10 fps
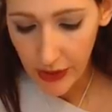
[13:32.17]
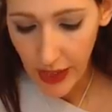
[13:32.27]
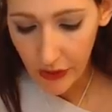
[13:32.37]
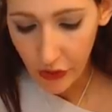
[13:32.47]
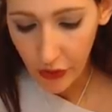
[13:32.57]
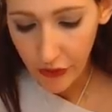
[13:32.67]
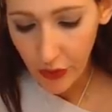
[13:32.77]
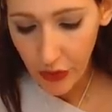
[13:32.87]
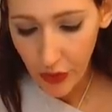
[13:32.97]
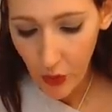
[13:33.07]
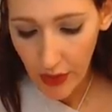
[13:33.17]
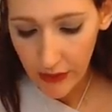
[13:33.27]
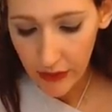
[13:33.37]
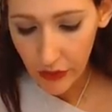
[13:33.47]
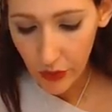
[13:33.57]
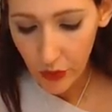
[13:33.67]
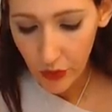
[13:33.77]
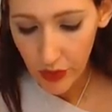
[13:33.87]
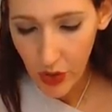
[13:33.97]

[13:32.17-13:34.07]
not sure if you really want to